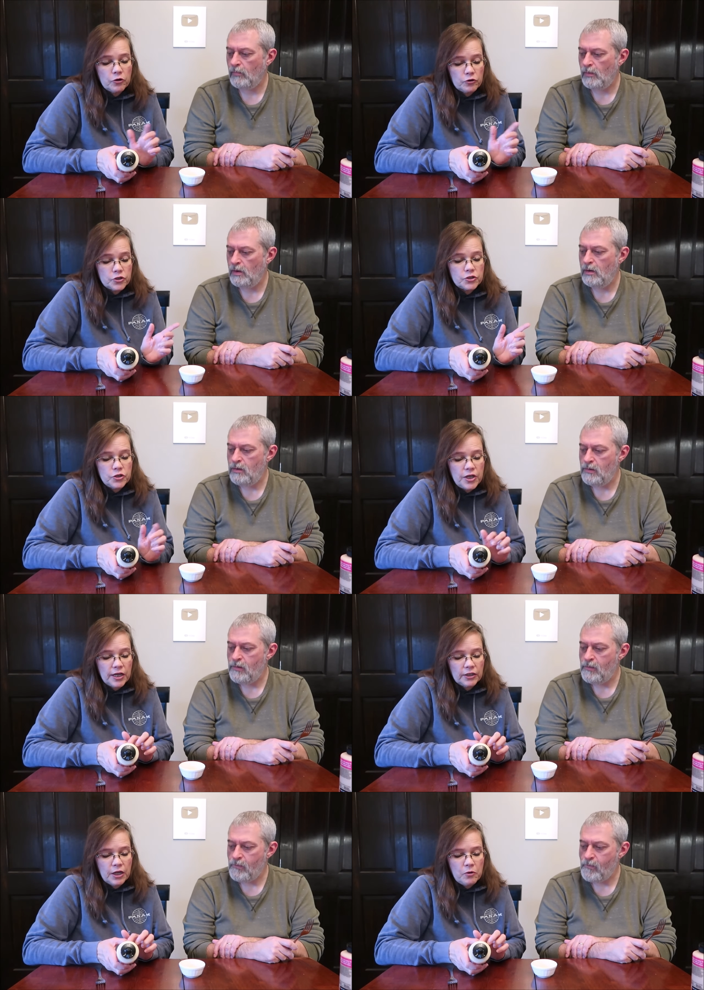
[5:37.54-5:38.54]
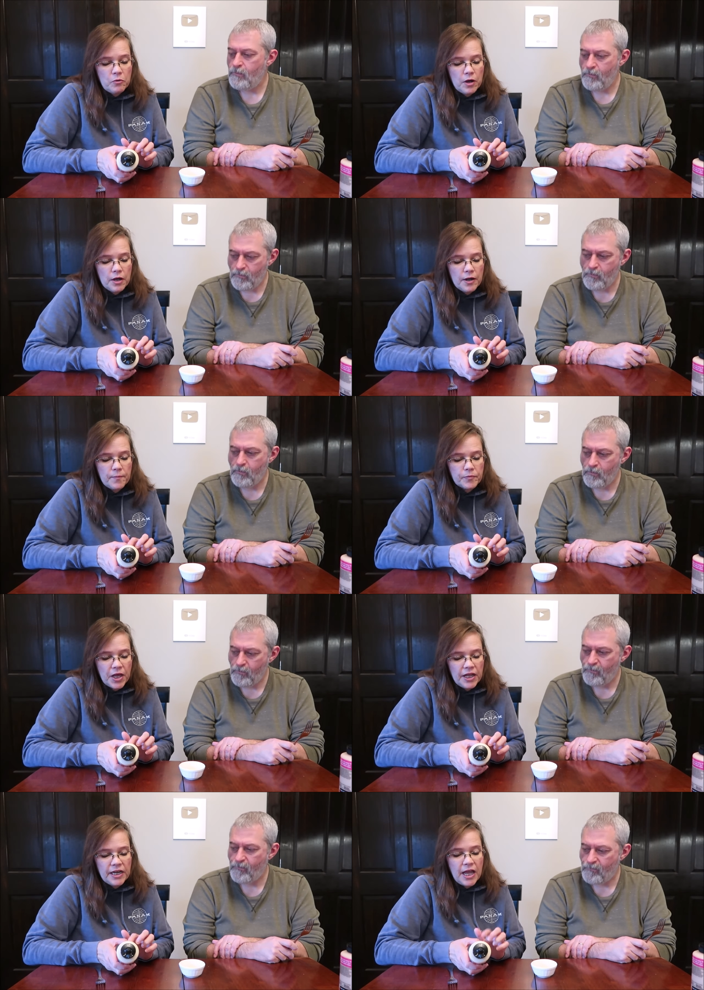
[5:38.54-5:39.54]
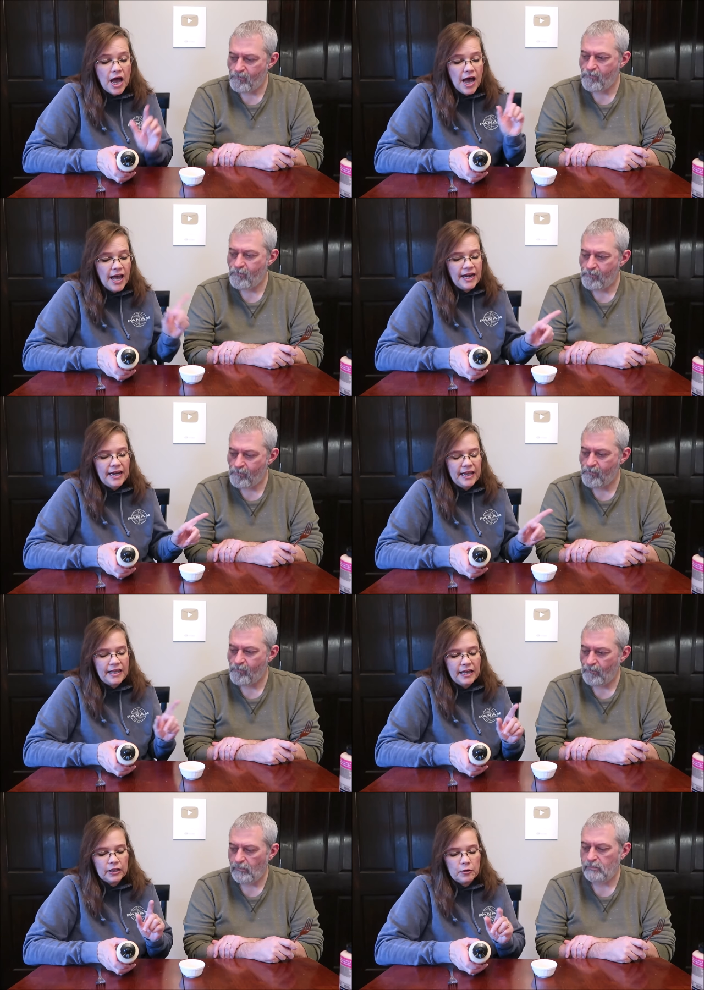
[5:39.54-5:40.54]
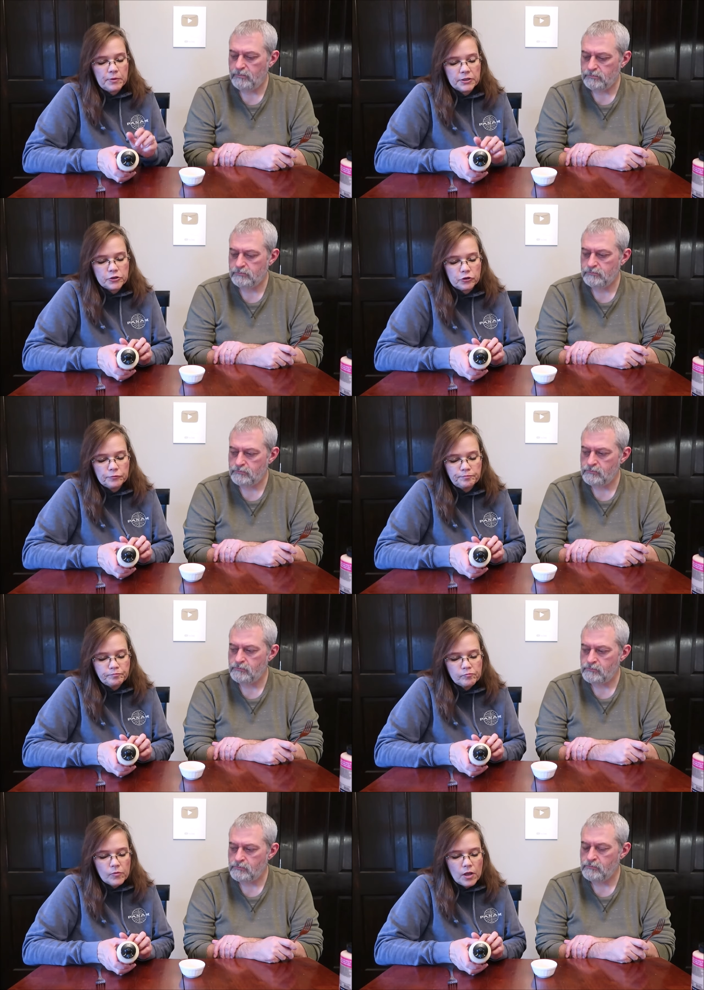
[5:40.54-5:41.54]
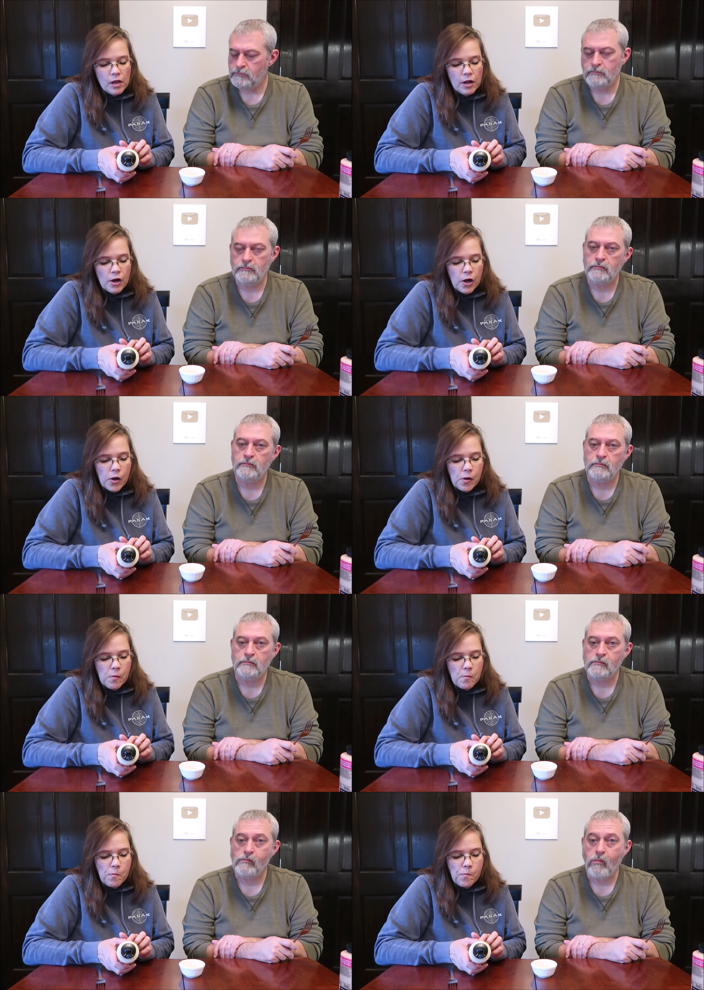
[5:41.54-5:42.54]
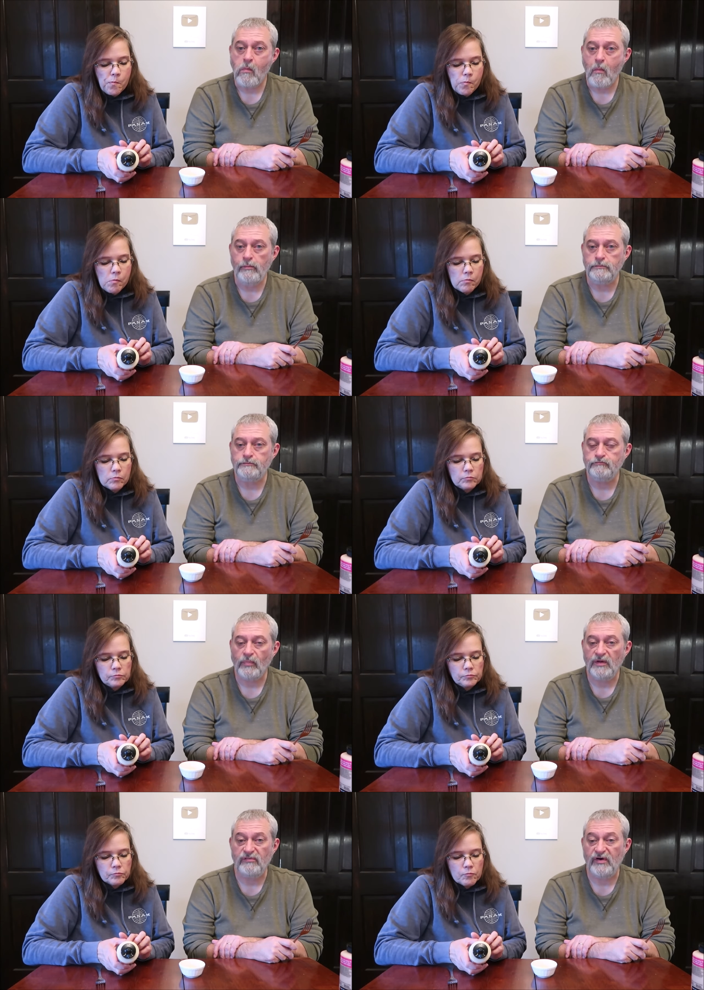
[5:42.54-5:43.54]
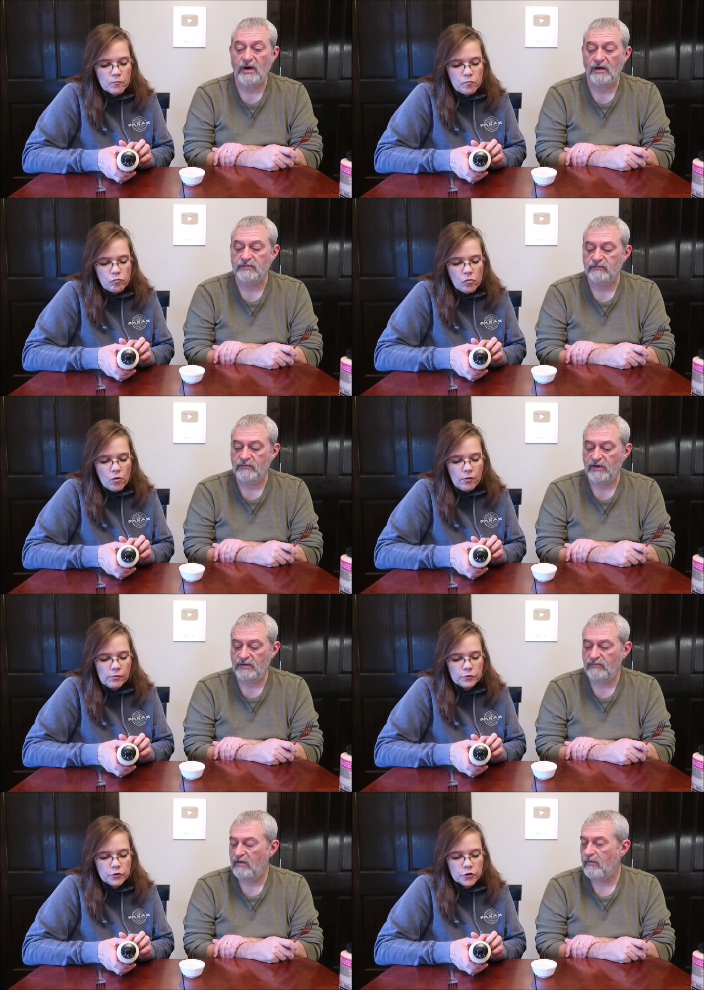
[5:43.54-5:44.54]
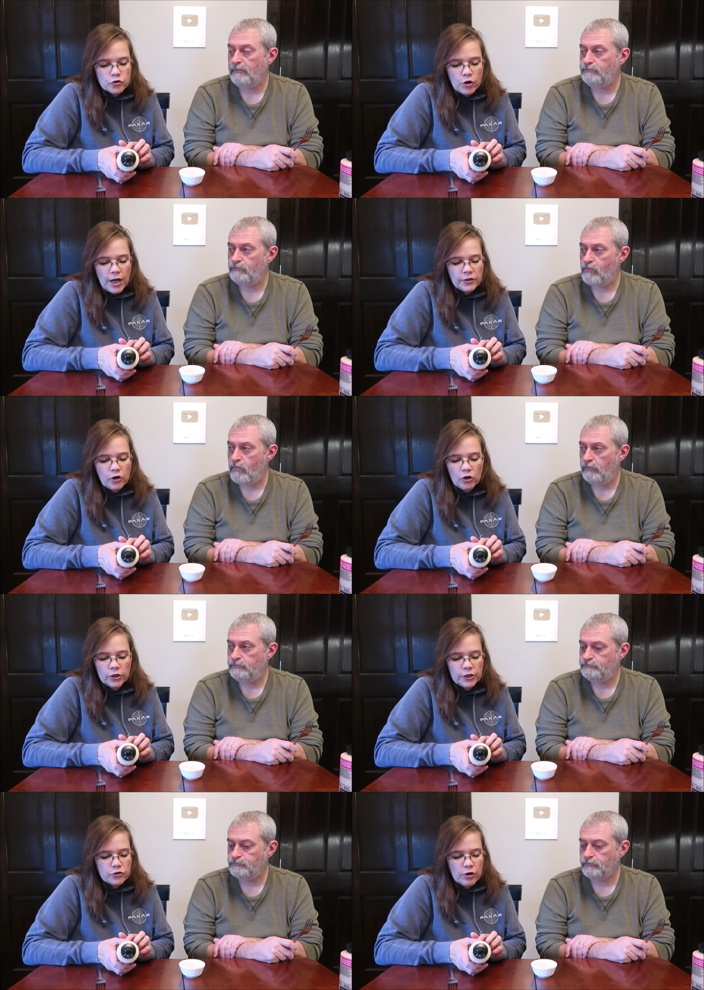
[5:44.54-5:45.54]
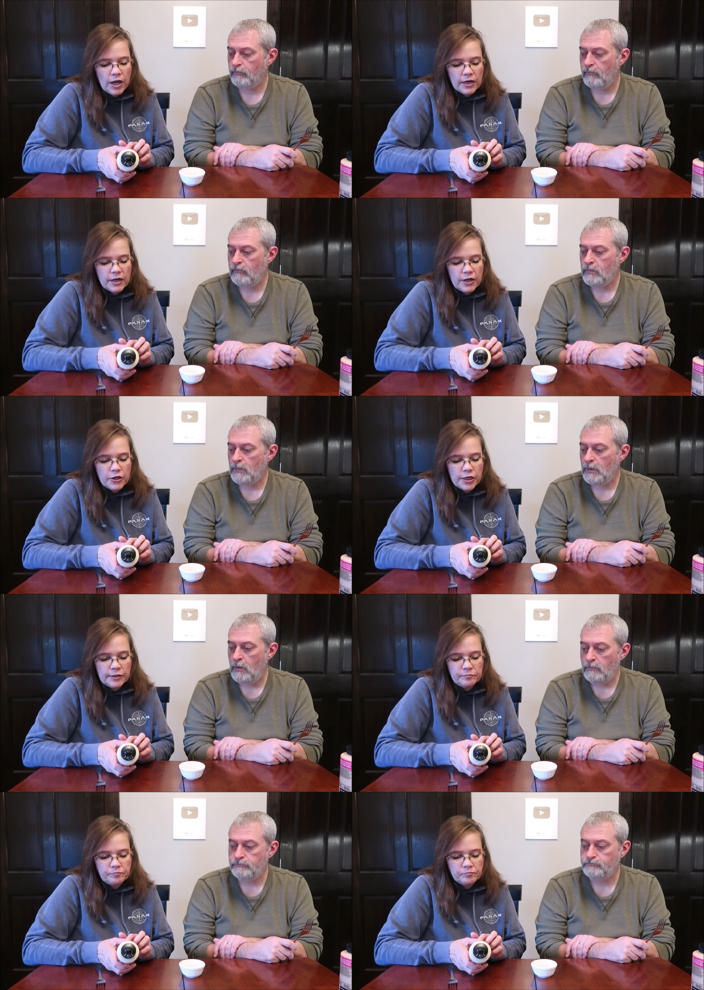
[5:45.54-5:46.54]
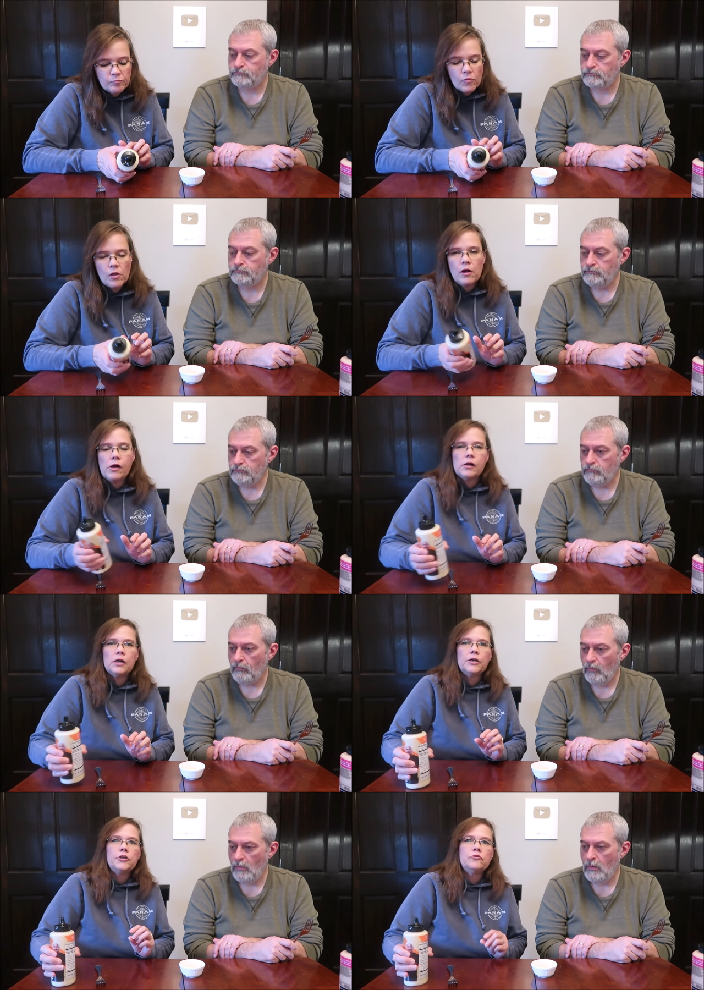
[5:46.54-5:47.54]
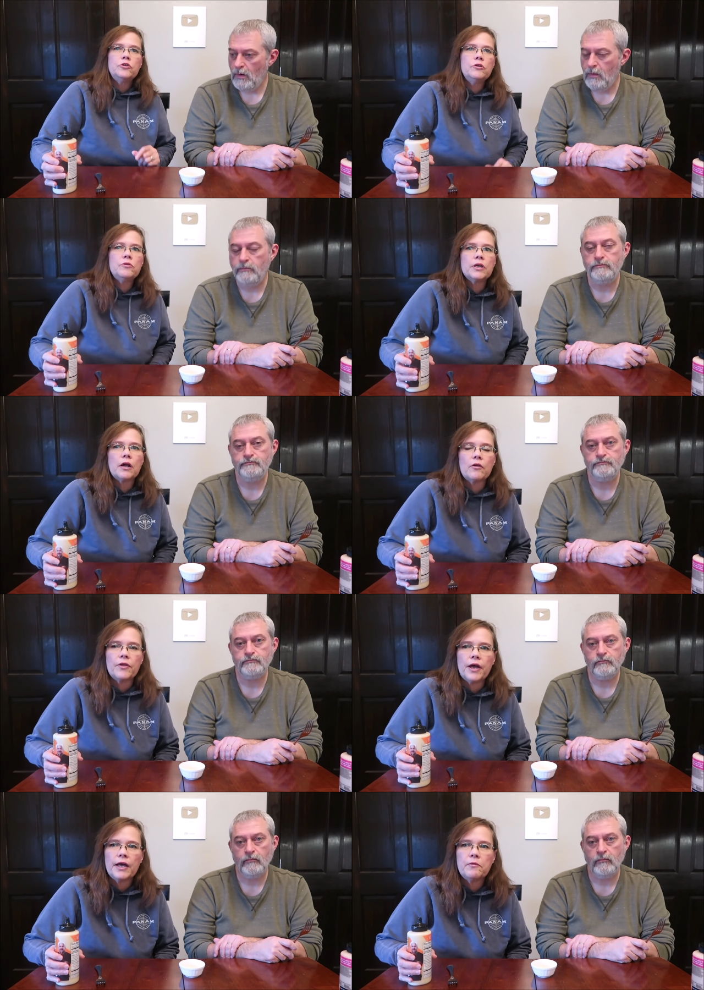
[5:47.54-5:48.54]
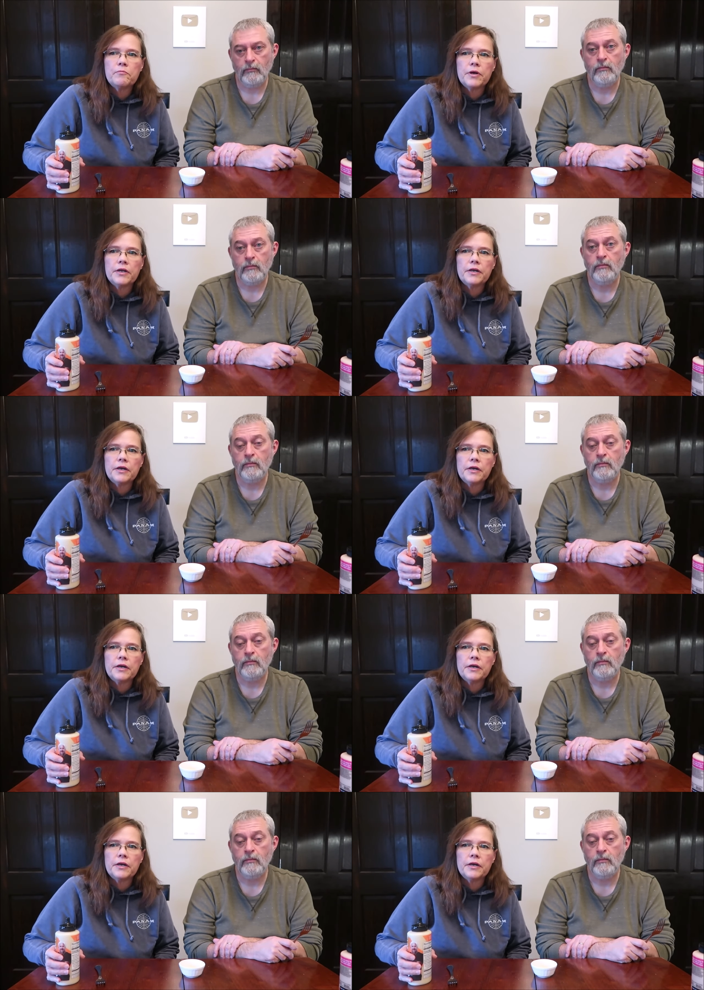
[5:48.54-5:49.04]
Speaker 1: There's yellow um, mm -hmm. honey, honey yellow mustard. Um,
Speaker 2: it's very nice, very nice flavor.
Speaker 1: Dried garlic, dried onion. Uh, you do get all that, but